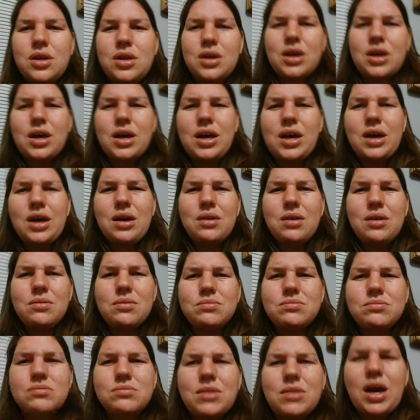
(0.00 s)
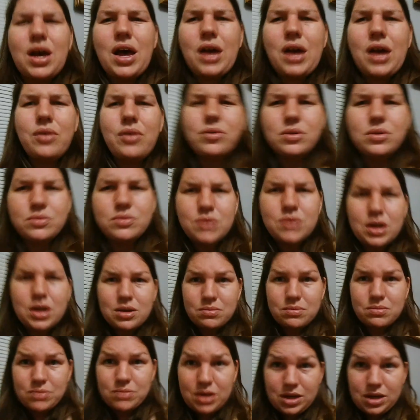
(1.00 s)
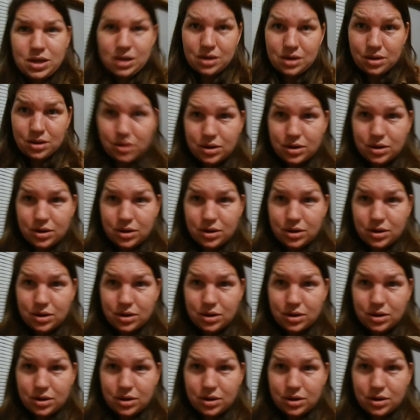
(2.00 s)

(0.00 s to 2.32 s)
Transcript: I would recommend